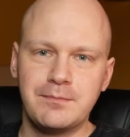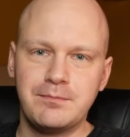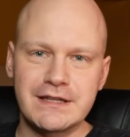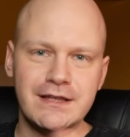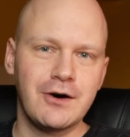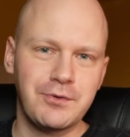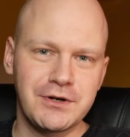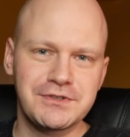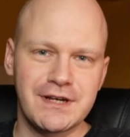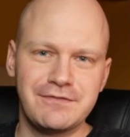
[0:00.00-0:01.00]
But now we
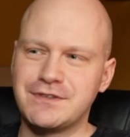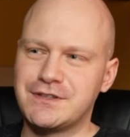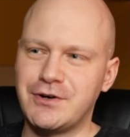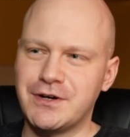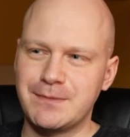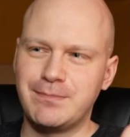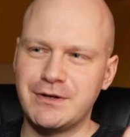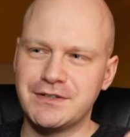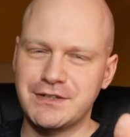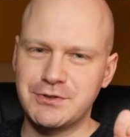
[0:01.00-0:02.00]
also have to talk
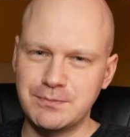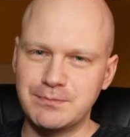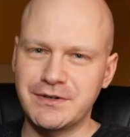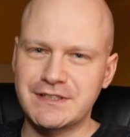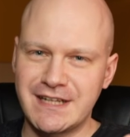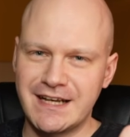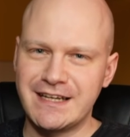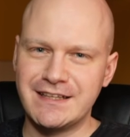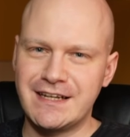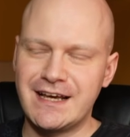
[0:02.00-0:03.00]
about the two modes that I
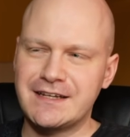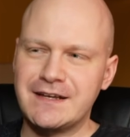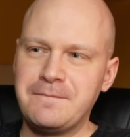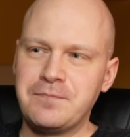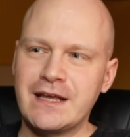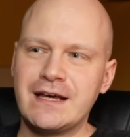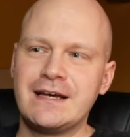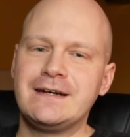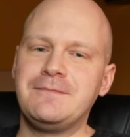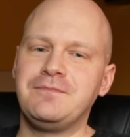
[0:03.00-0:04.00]
hinted at.
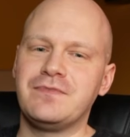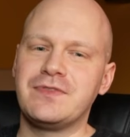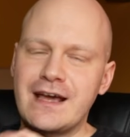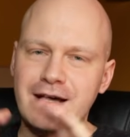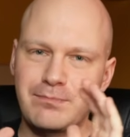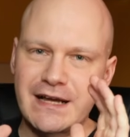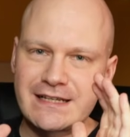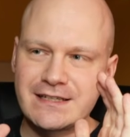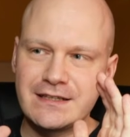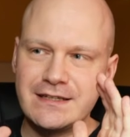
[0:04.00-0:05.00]
There are
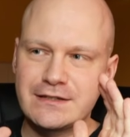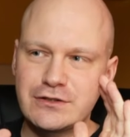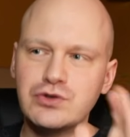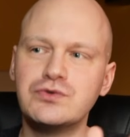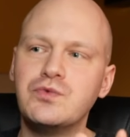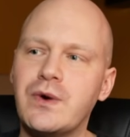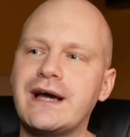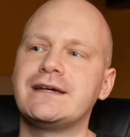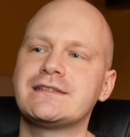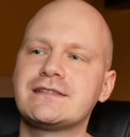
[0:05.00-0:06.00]
basically two
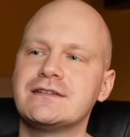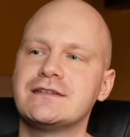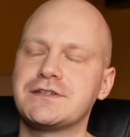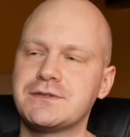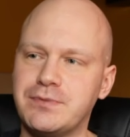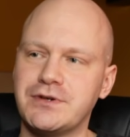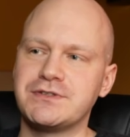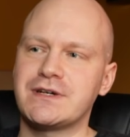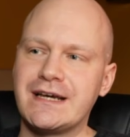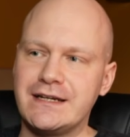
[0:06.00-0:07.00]
ways the
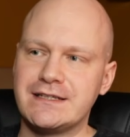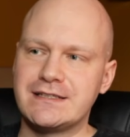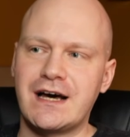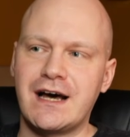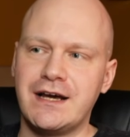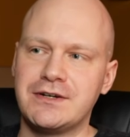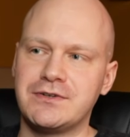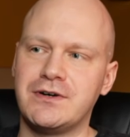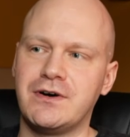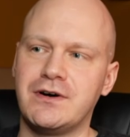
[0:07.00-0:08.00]
sponsor can decide
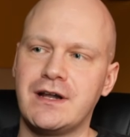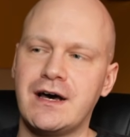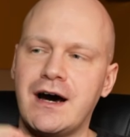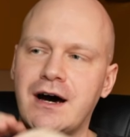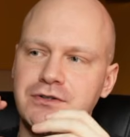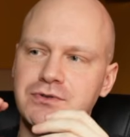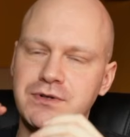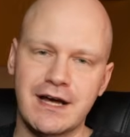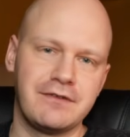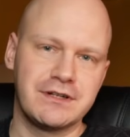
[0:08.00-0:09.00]
on how to
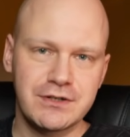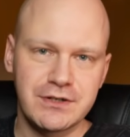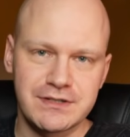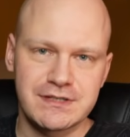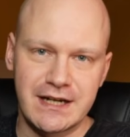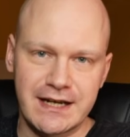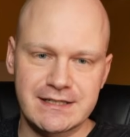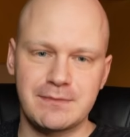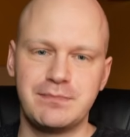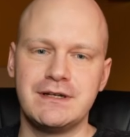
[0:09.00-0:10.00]
cover the costs in
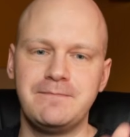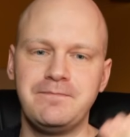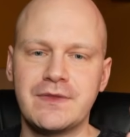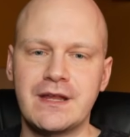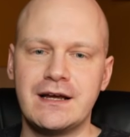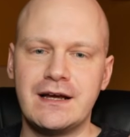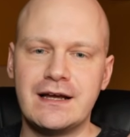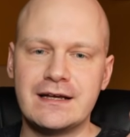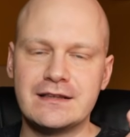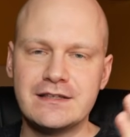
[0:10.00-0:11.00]
XRP.
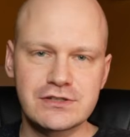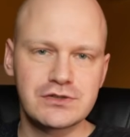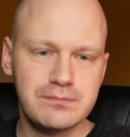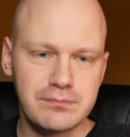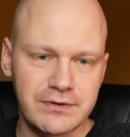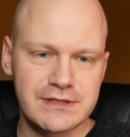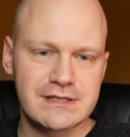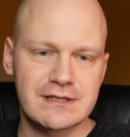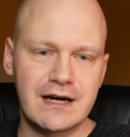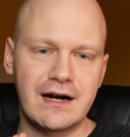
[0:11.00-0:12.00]
And these two
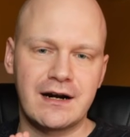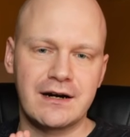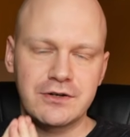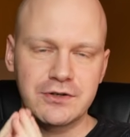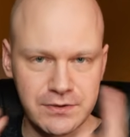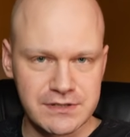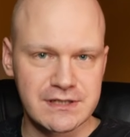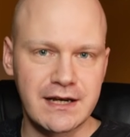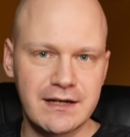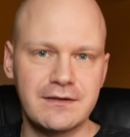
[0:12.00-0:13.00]
modes are
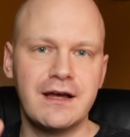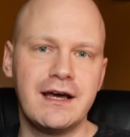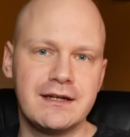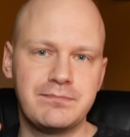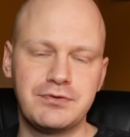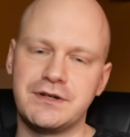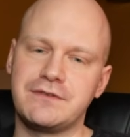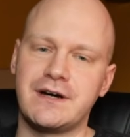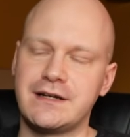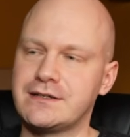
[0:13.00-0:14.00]
Cosign and
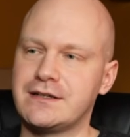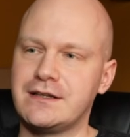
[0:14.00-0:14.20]
Prefund.